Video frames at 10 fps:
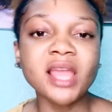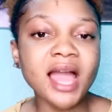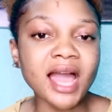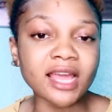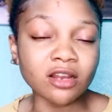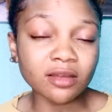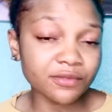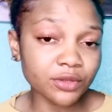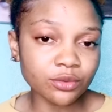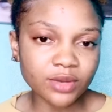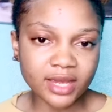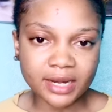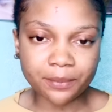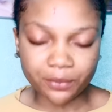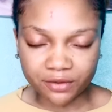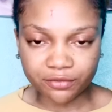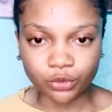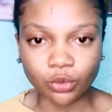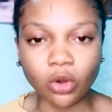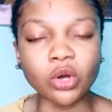I love you and I pray for you
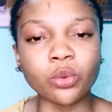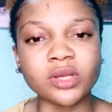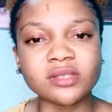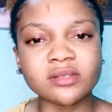always.